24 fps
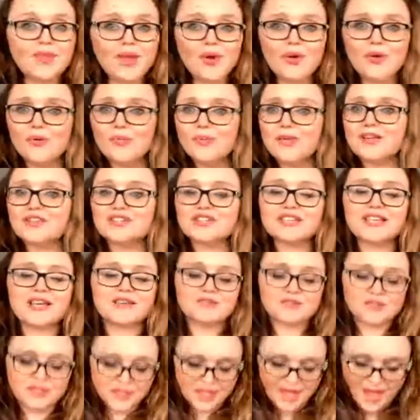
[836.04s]
hope that just
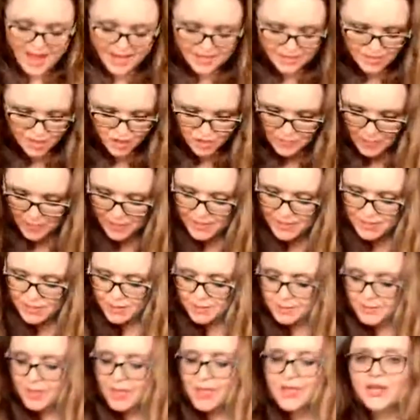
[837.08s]
answers maybe
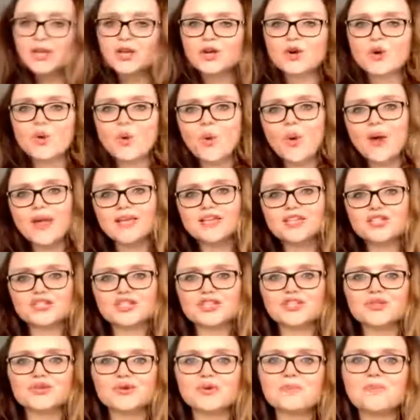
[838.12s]
some
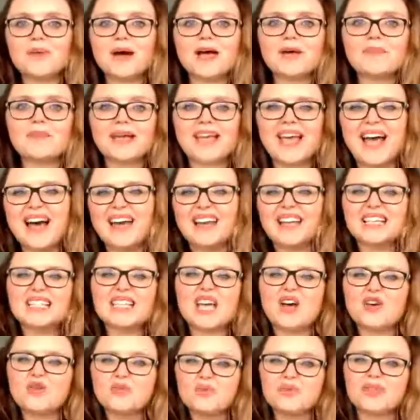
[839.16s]
questions on biomechanics.
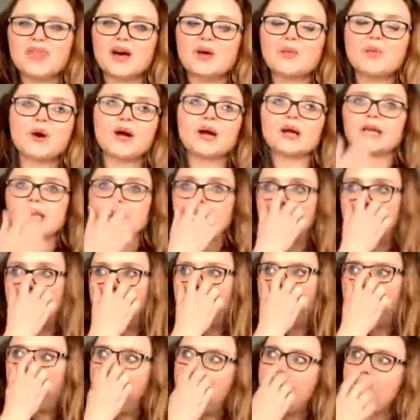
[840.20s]
How would that work?
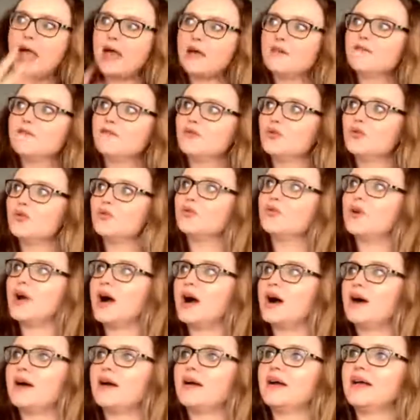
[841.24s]
If you
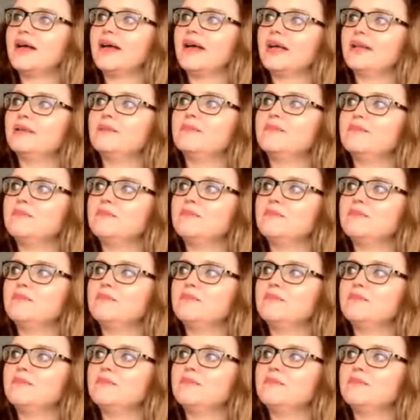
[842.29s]
are in